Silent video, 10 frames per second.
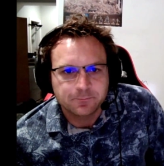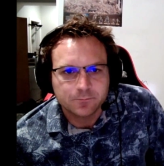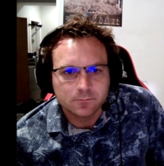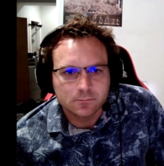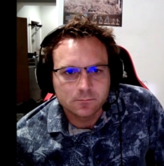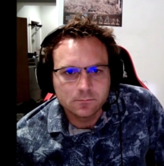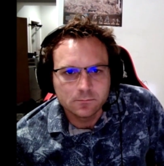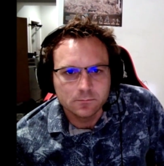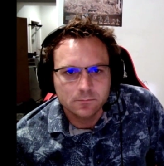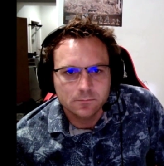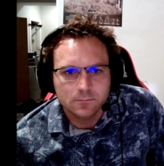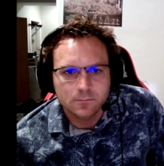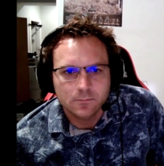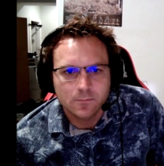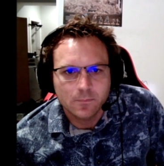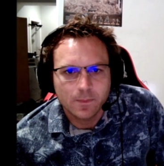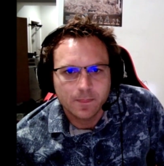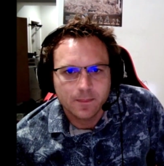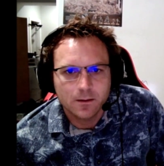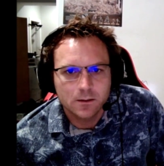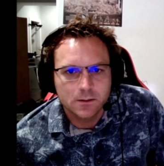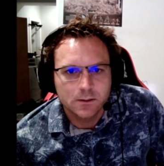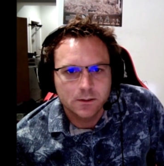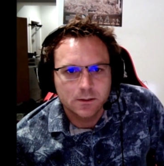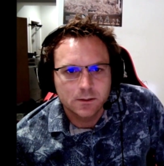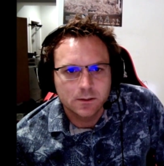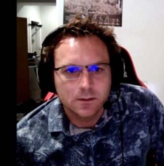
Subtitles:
No one is speaking in this clip.